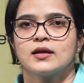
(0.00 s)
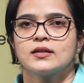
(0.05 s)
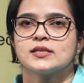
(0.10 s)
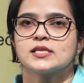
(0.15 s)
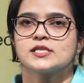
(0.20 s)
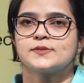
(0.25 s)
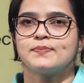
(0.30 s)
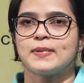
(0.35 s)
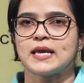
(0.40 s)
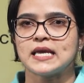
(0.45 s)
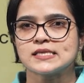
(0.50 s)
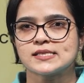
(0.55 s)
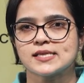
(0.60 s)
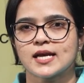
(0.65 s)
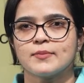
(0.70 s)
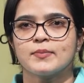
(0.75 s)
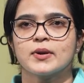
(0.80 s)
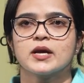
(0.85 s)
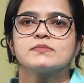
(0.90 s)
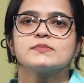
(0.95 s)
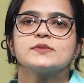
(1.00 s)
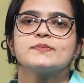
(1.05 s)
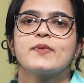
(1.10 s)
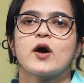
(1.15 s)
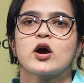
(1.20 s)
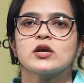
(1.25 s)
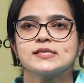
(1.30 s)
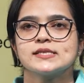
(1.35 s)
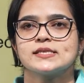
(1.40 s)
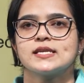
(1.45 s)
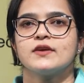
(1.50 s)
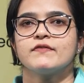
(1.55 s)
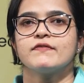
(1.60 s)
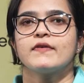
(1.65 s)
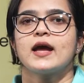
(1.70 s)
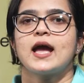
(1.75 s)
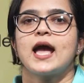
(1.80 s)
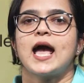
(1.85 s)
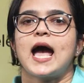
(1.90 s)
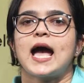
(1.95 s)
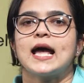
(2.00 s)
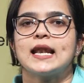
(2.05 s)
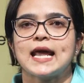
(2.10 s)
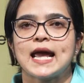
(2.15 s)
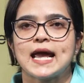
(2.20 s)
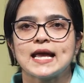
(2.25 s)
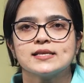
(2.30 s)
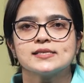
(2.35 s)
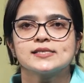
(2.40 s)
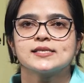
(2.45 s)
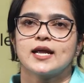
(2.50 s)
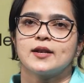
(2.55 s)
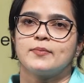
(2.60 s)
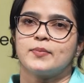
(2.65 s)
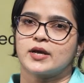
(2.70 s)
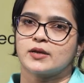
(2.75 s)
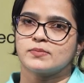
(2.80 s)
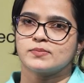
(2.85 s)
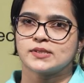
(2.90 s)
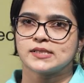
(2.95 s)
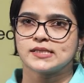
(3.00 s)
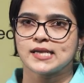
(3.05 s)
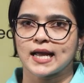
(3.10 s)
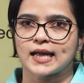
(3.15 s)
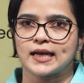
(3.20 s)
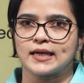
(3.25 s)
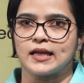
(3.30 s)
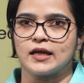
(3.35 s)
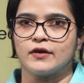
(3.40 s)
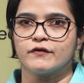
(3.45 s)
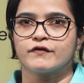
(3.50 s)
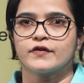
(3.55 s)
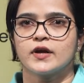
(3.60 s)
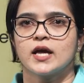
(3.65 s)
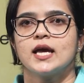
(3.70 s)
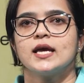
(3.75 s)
This P side becomes positive and N side becomes negative,